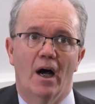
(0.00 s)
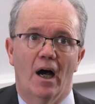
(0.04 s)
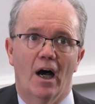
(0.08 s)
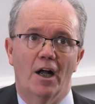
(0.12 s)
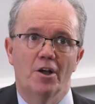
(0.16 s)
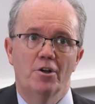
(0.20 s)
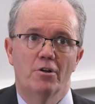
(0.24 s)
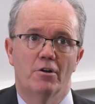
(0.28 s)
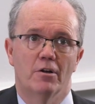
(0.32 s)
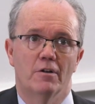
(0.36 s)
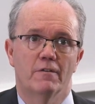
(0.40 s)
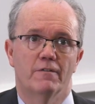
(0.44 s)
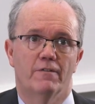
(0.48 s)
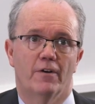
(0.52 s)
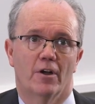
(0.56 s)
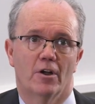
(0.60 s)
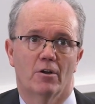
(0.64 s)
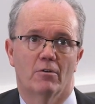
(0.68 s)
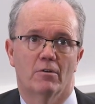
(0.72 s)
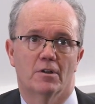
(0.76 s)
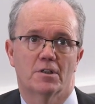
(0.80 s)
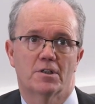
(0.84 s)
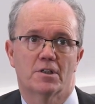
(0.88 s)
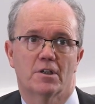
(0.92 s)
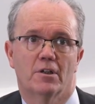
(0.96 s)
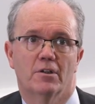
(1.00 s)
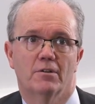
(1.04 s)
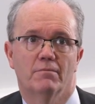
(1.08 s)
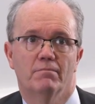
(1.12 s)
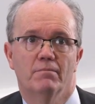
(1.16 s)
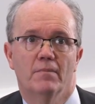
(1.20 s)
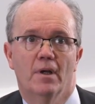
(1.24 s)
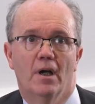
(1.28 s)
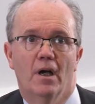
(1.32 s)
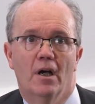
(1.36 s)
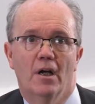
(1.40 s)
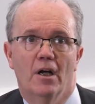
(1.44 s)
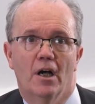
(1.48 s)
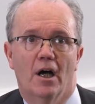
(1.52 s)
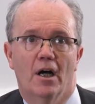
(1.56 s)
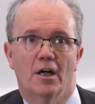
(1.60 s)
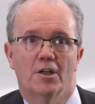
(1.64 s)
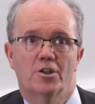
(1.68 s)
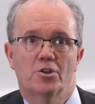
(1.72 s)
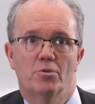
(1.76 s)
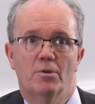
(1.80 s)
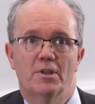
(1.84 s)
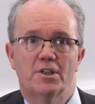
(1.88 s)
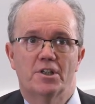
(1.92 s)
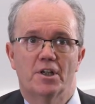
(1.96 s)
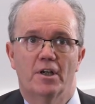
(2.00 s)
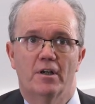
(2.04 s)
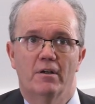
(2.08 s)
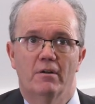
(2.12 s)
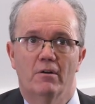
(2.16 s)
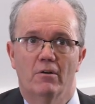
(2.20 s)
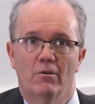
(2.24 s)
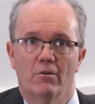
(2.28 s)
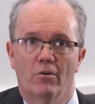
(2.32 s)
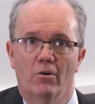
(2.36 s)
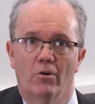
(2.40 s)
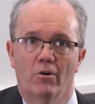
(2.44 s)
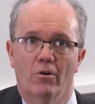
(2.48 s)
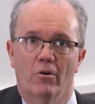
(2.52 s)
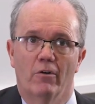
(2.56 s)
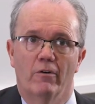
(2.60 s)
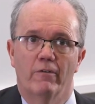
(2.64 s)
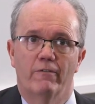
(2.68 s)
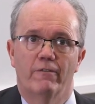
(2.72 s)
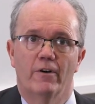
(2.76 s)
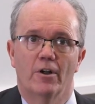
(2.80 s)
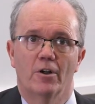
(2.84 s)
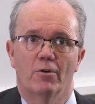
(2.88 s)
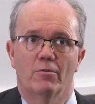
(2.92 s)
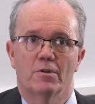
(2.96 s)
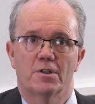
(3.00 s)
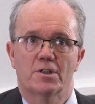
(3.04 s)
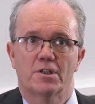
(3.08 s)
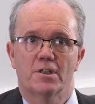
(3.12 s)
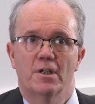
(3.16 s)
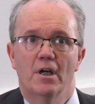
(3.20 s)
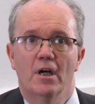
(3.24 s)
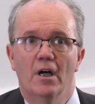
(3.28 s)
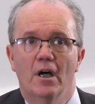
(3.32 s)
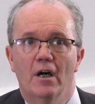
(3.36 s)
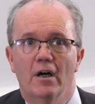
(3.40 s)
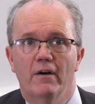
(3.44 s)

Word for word: And you can follow us on uh, Twitter or follow us